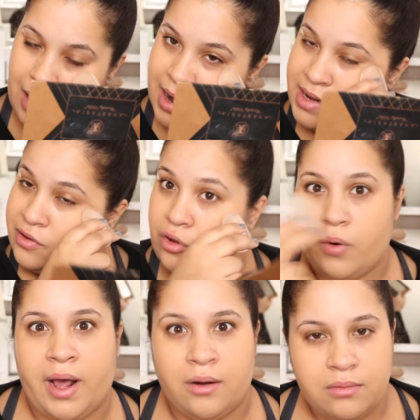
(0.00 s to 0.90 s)
I need to throw
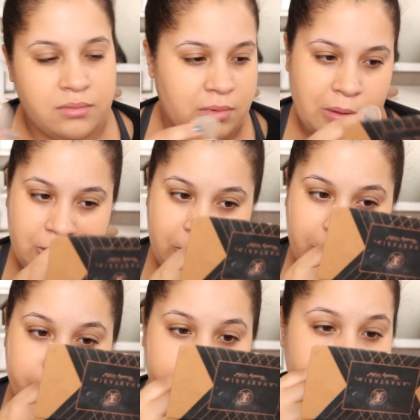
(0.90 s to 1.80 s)
it out, you
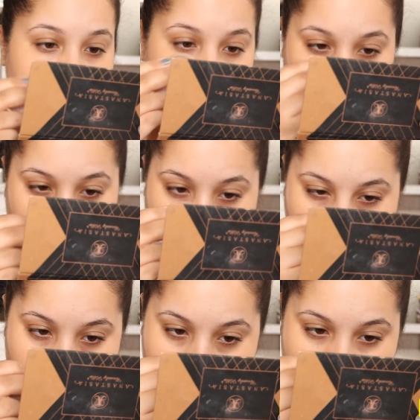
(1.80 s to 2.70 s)
know? So,
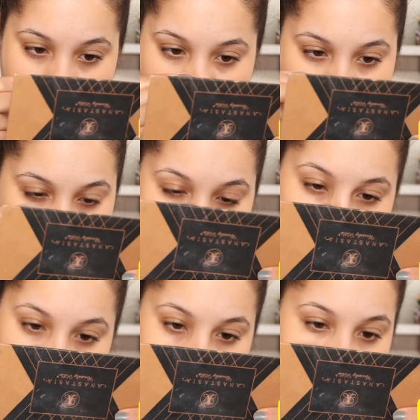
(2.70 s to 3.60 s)

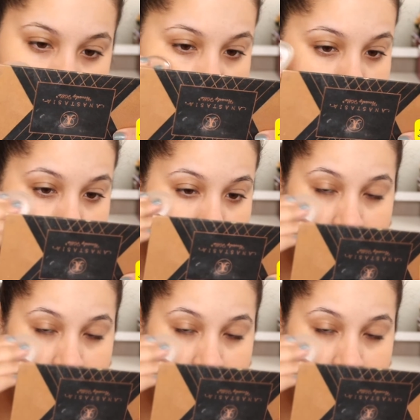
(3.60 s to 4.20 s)
doing that.